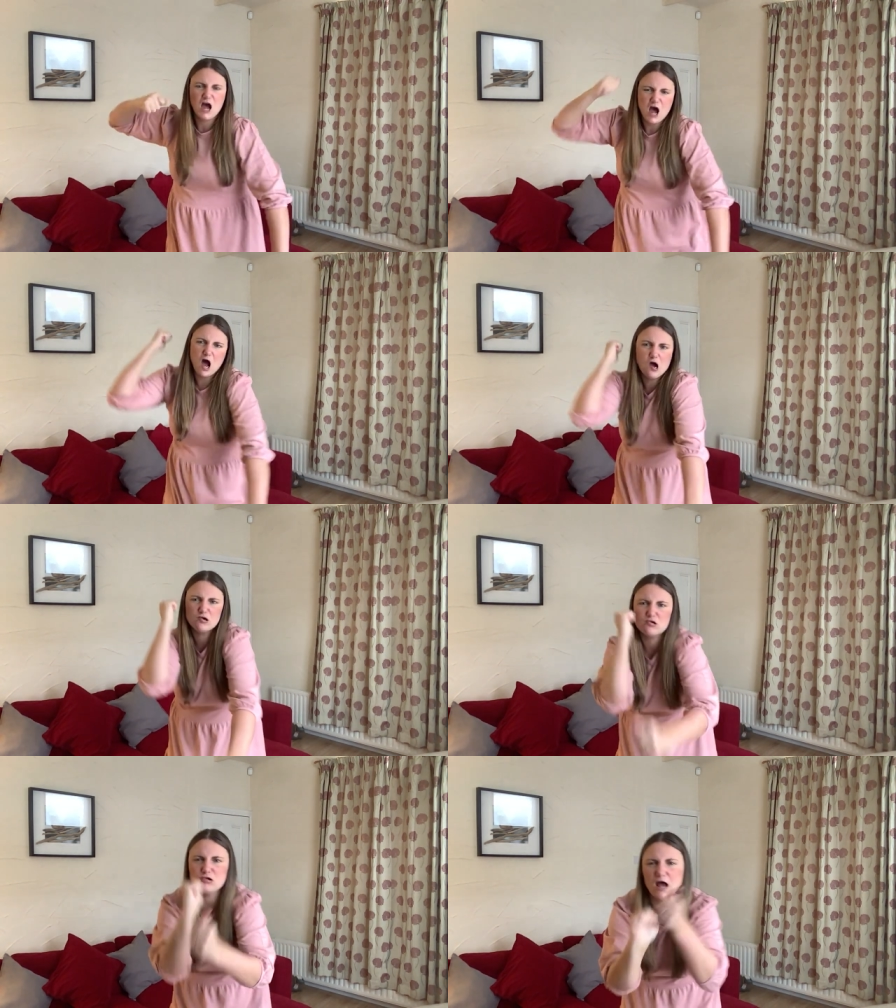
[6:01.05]
I'll
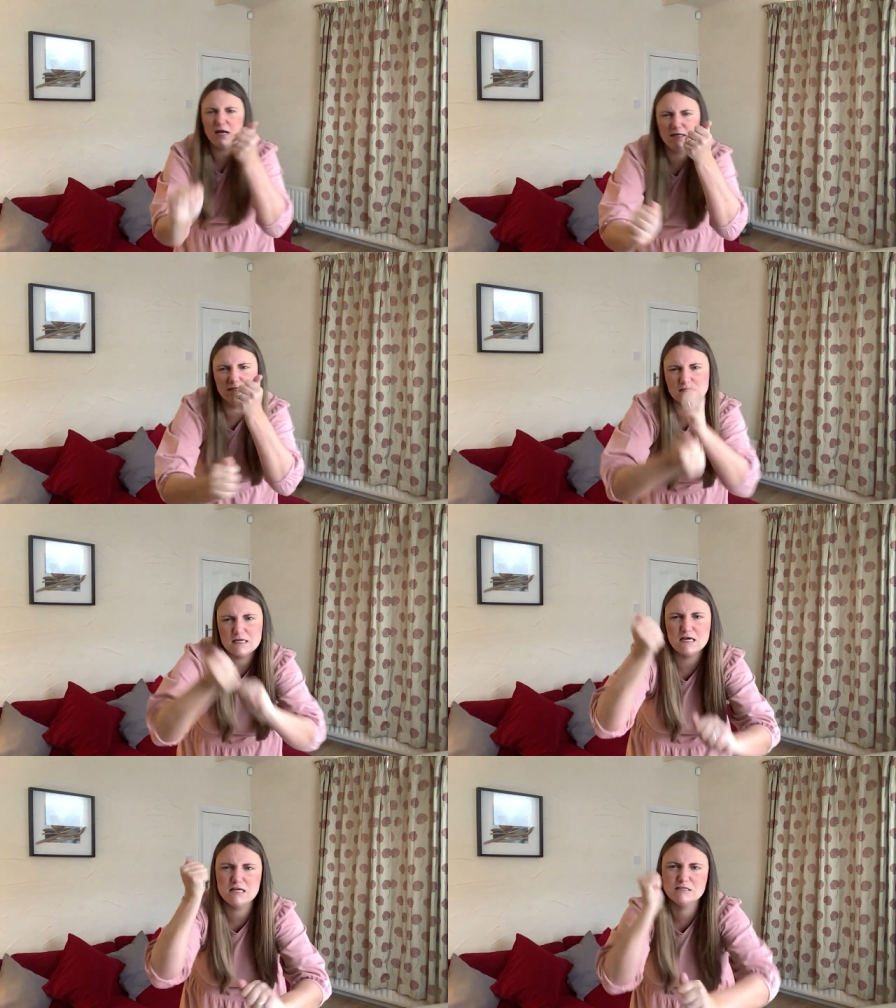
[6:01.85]
grind
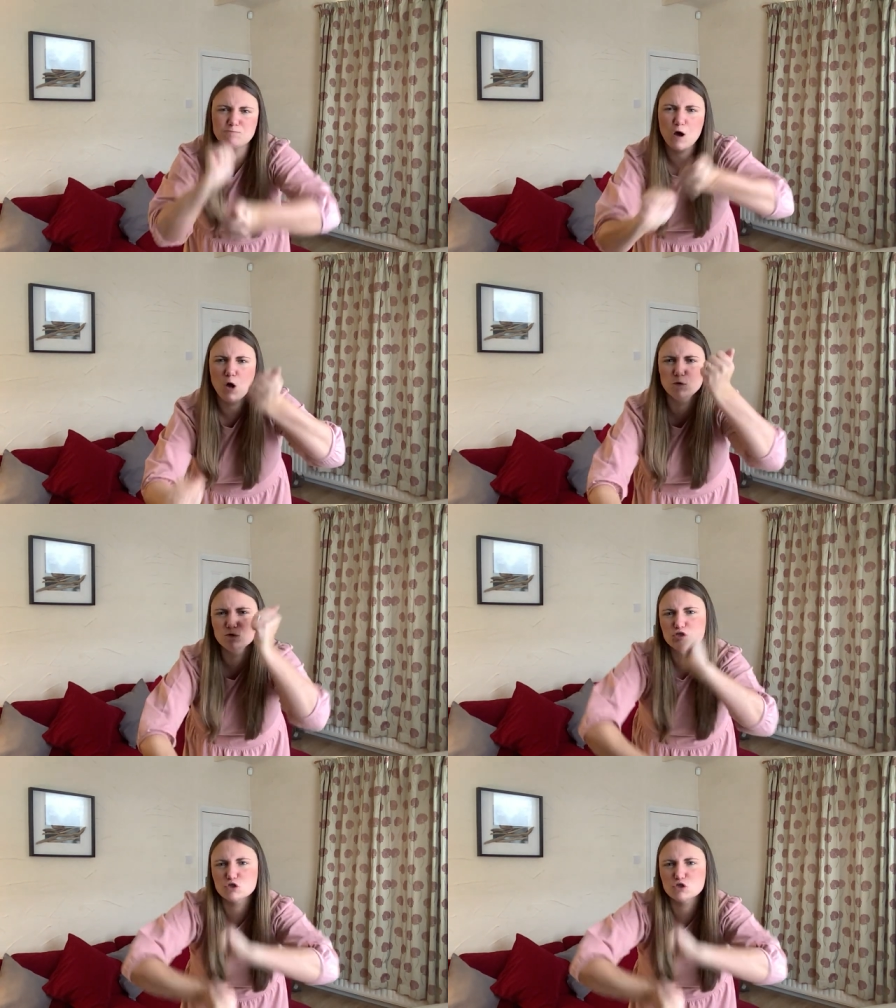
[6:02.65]
his bones